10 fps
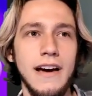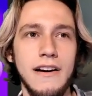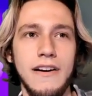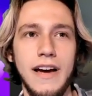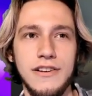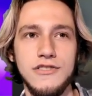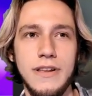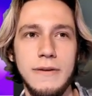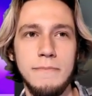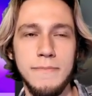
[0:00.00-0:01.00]
are
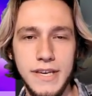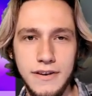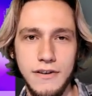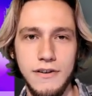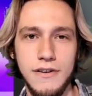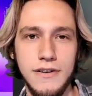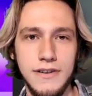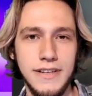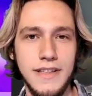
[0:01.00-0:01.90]
actually bigger